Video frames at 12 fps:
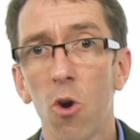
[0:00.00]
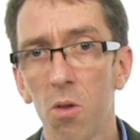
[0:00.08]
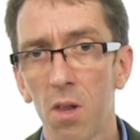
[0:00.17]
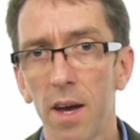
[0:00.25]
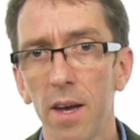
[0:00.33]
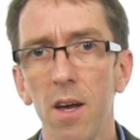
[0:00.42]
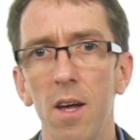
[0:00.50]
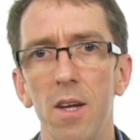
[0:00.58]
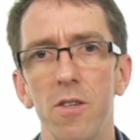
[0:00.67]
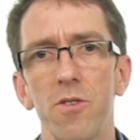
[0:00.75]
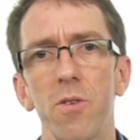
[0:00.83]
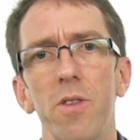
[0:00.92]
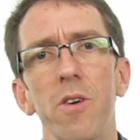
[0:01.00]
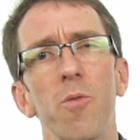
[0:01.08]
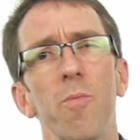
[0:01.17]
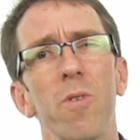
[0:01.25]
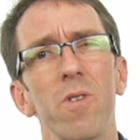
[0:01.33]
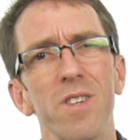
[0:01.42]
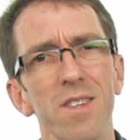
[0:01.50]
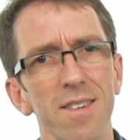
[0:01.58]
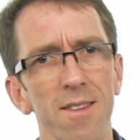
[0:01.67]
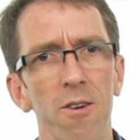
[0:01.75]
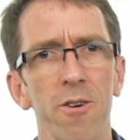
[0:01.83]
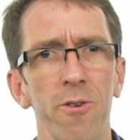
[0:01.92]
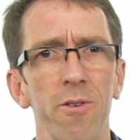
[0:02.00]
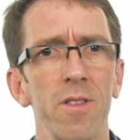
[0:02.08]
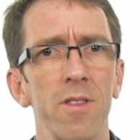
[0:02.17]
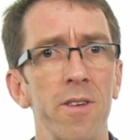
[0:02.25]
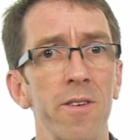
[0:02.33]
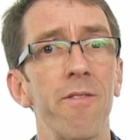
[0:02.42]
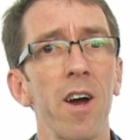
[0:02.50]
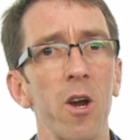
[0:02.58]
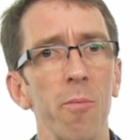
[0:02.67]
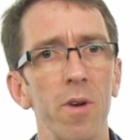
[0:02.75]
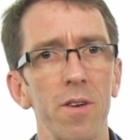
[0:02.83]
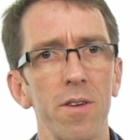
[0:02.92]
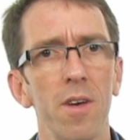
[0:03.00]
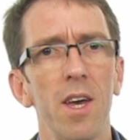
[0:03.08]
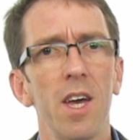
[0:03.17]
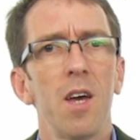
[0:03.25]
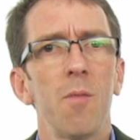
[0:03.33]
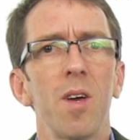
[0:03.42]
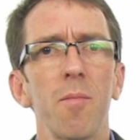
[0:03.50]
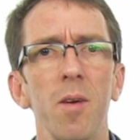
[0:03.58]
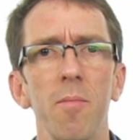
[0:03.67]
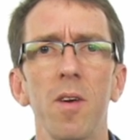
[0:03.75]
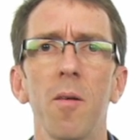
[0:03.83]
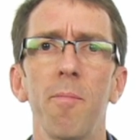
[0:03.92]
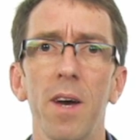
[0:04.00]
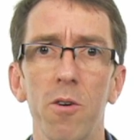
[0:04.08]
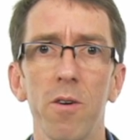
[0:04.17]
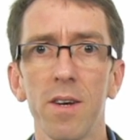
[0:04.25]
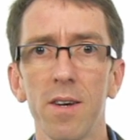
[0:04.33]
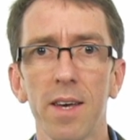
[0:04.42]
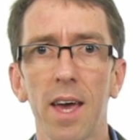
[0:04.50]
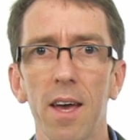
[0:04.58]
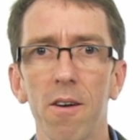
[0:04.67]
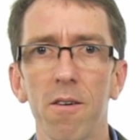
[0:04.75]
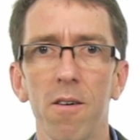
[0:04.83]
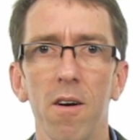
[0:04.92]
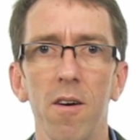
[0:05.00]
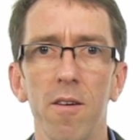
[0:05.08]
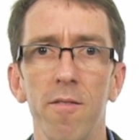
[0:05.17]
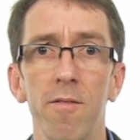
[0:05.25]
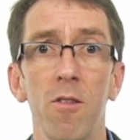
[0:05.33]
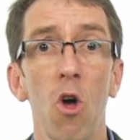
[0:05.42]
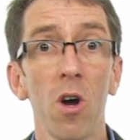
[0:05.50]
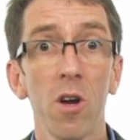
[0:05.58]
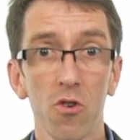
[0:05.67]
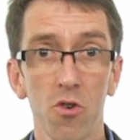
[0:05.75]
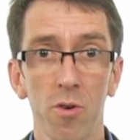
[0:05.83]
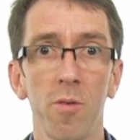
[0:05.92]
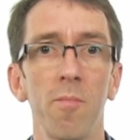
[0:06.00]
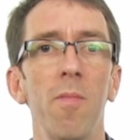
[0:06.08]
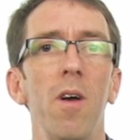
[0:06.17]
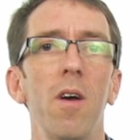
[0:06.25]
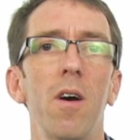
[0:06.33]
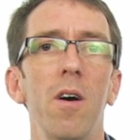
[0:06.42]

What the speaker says: coli, so they could persist longer in the environment and maybe be a better indicator of long-term